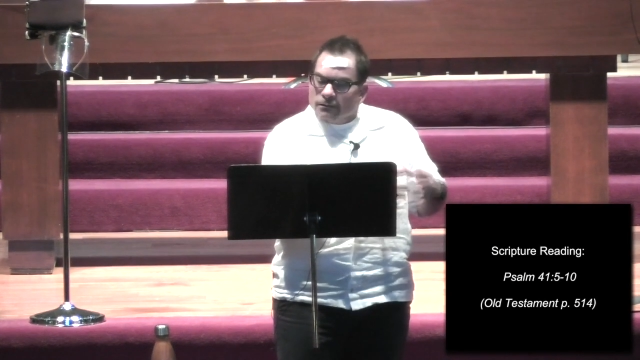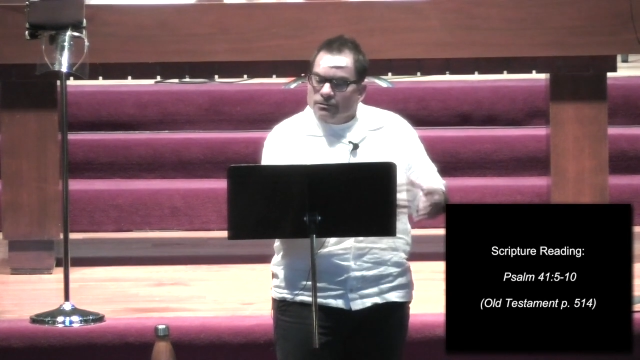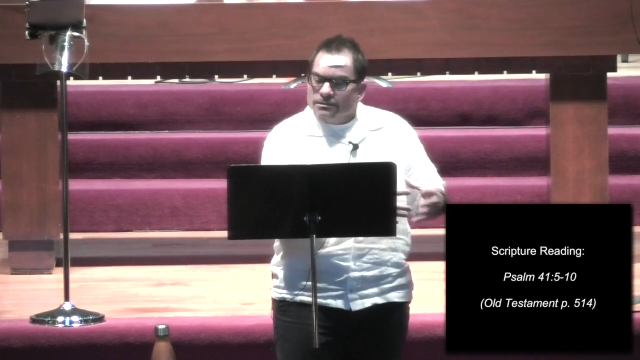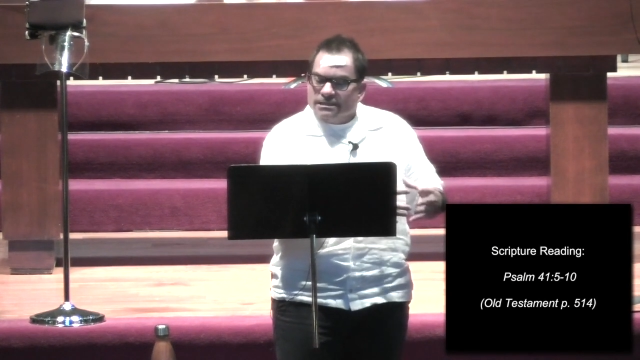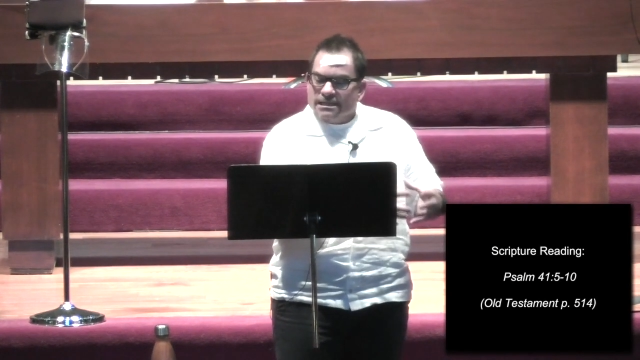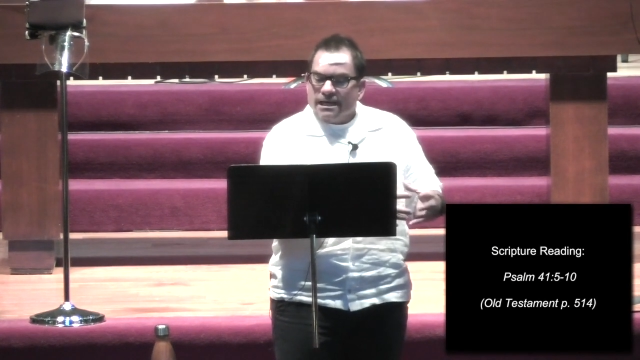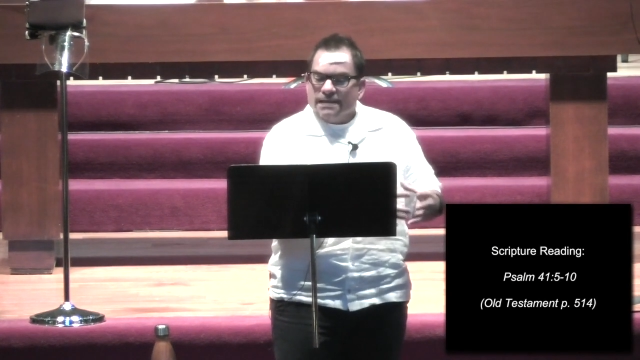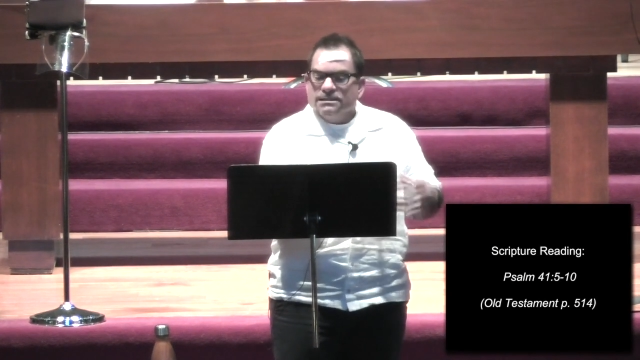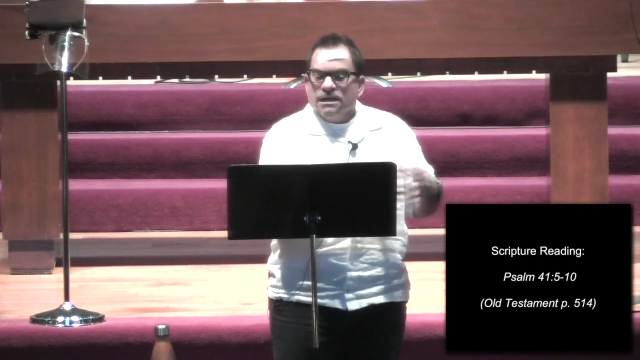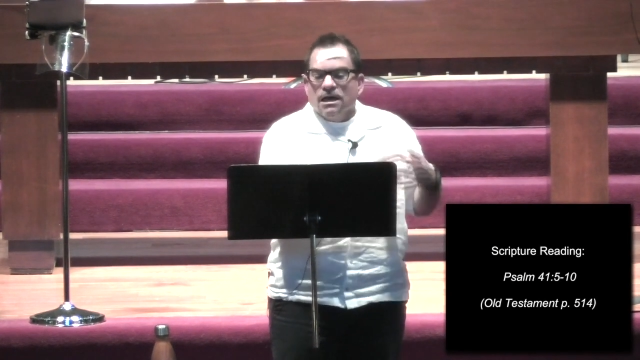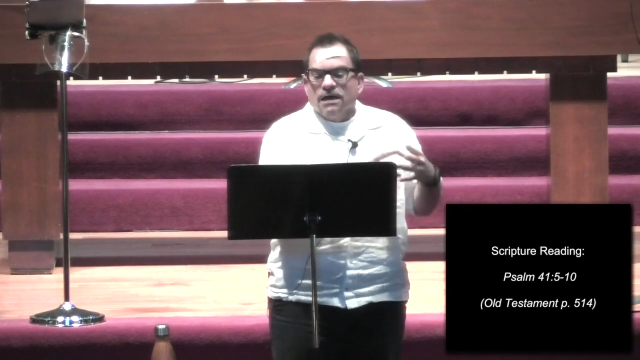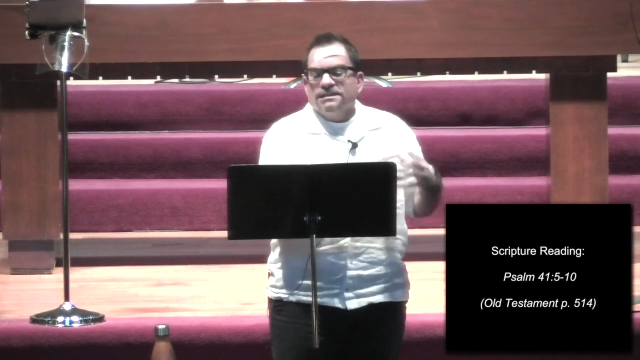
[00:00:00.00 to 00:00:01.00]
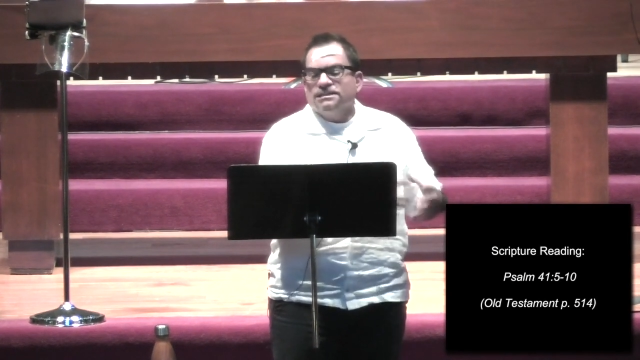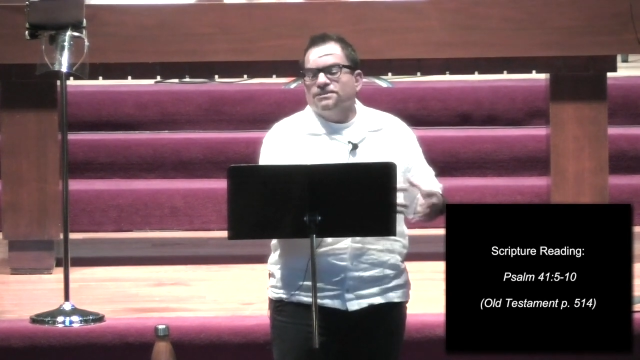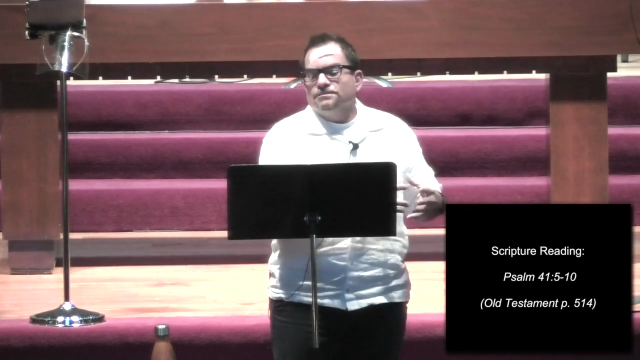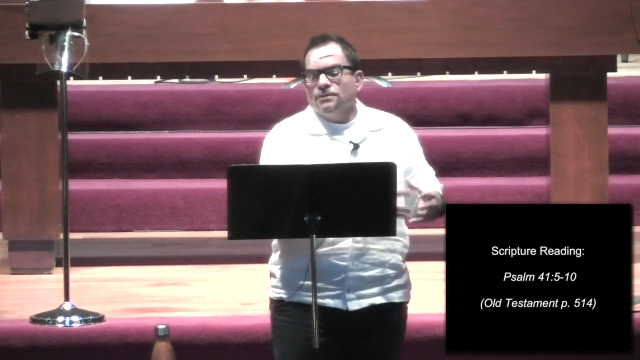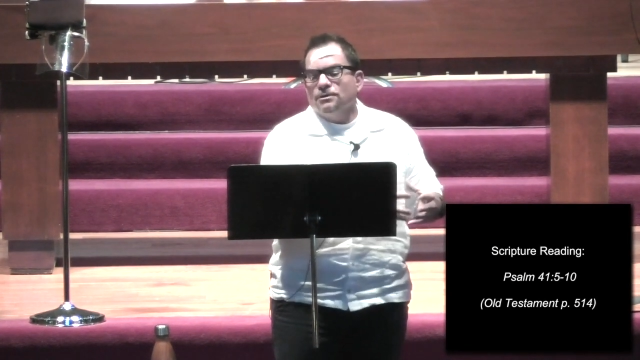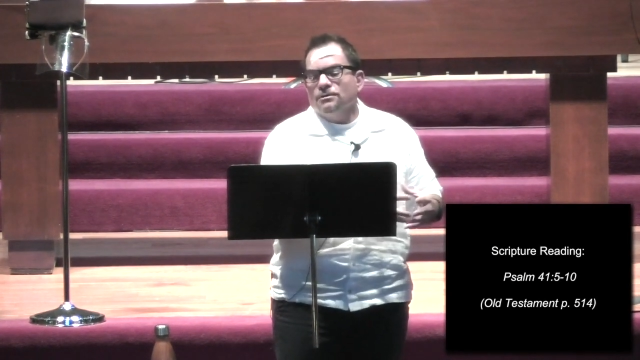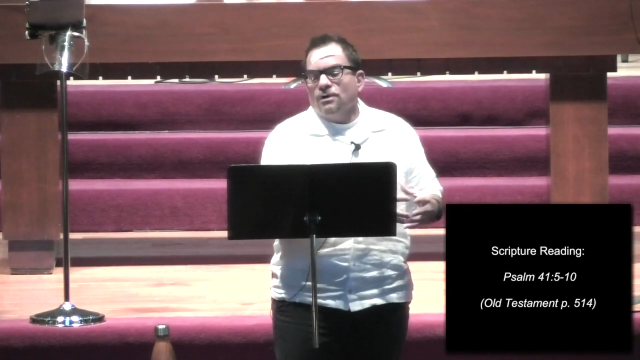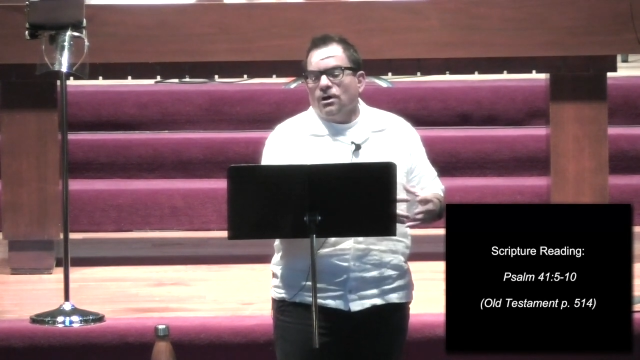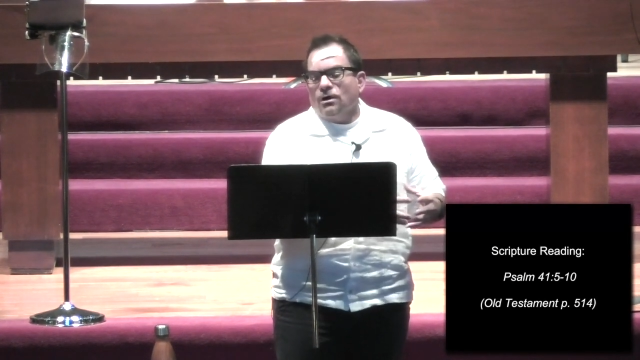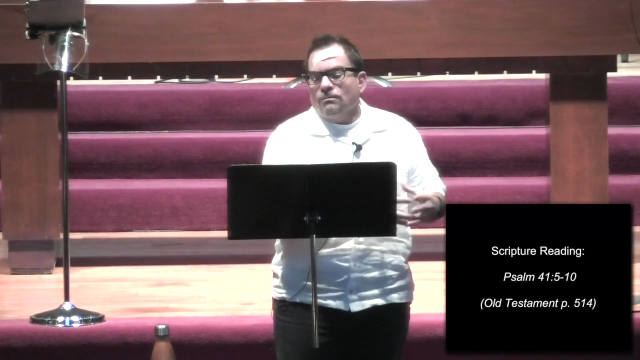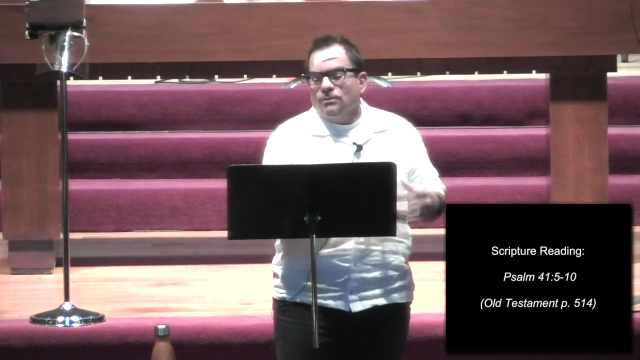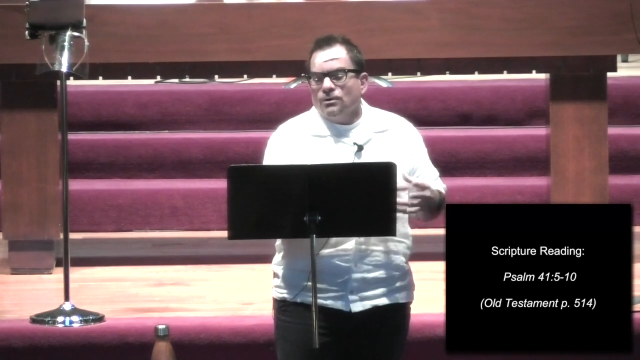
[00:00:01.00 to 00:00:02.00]
Luke says, a dispute
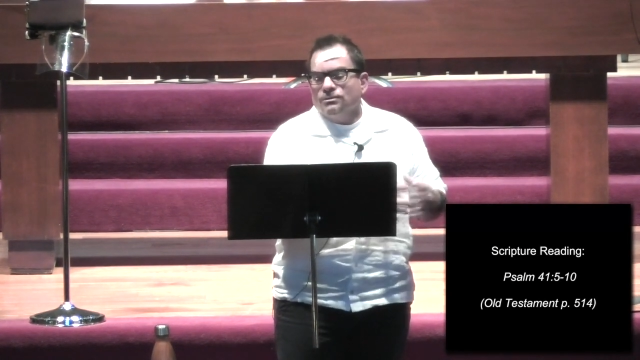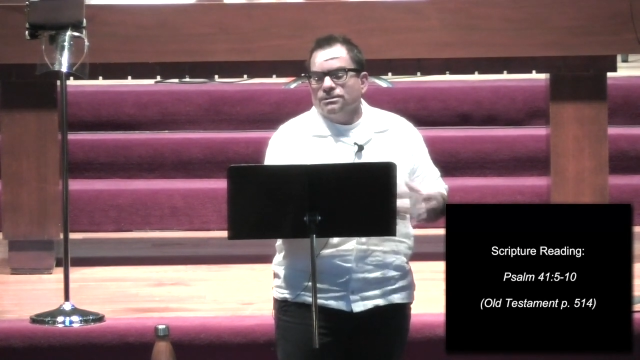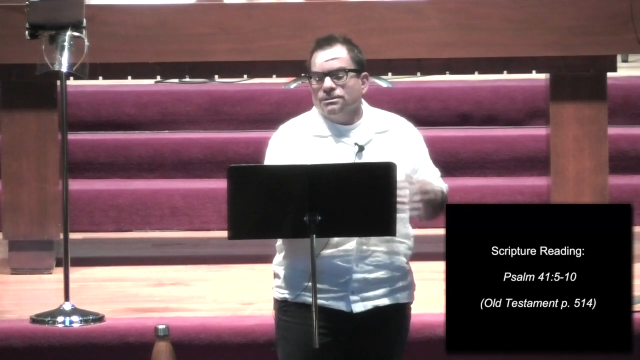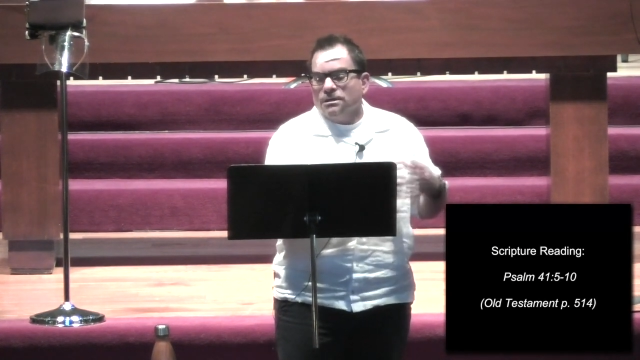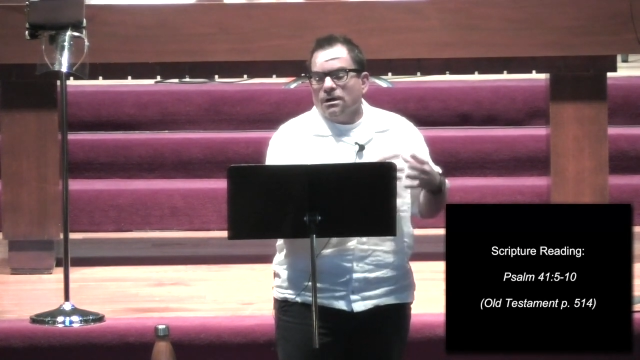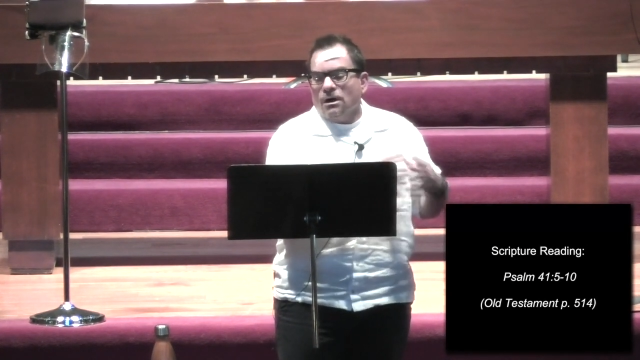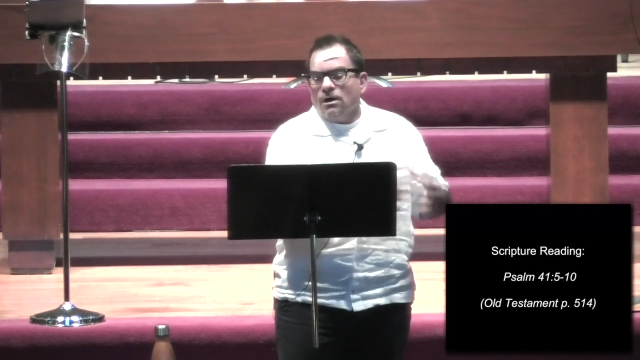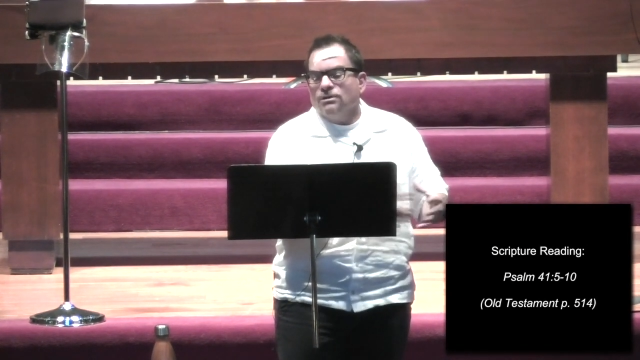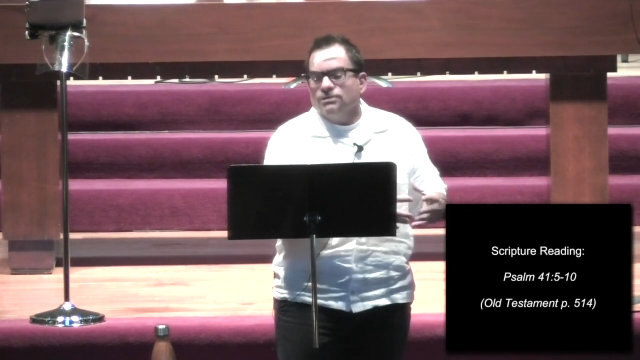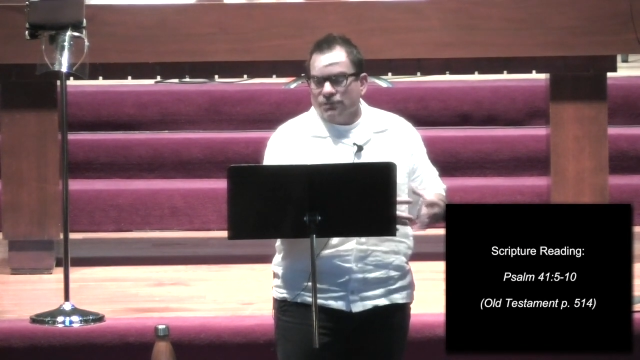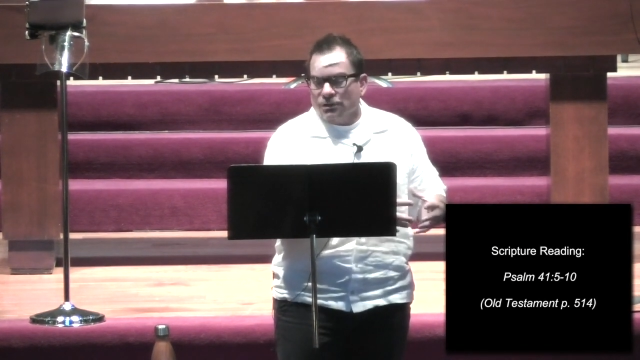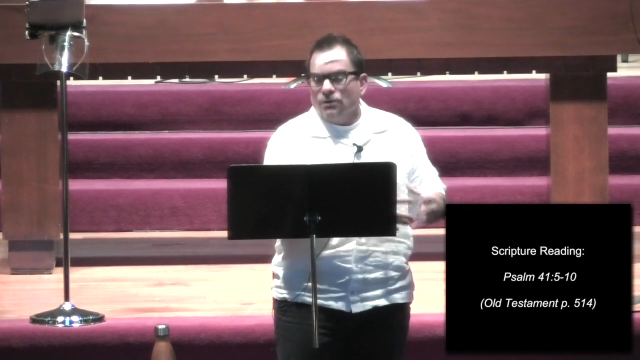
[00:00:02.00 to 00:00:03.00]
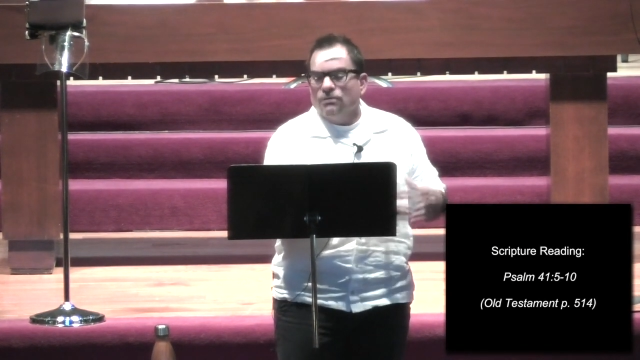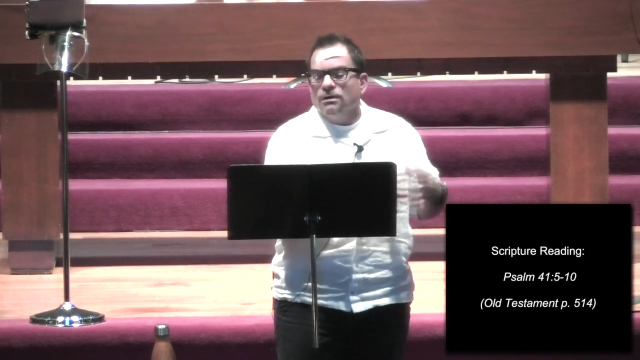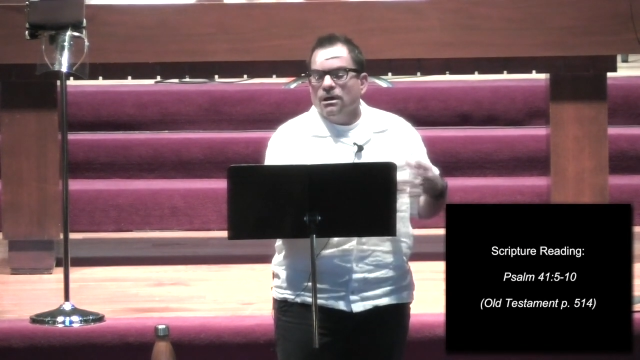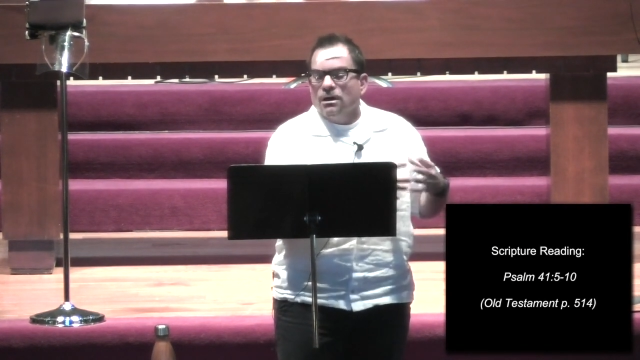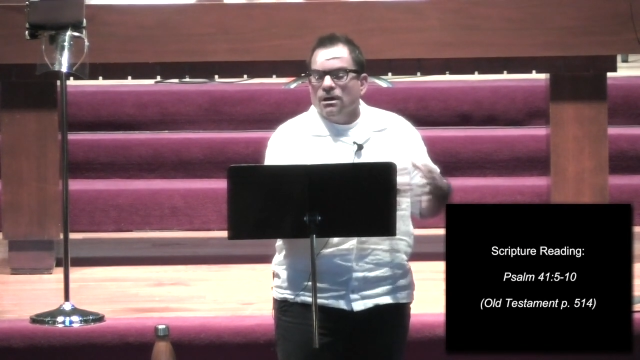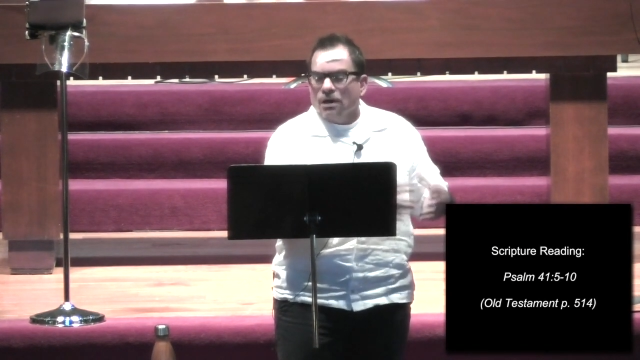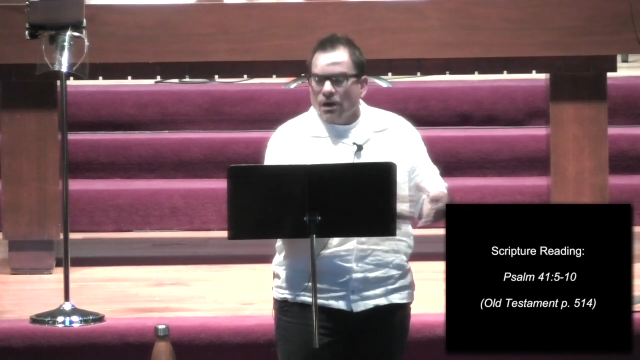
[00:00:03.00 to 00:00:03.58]
almost also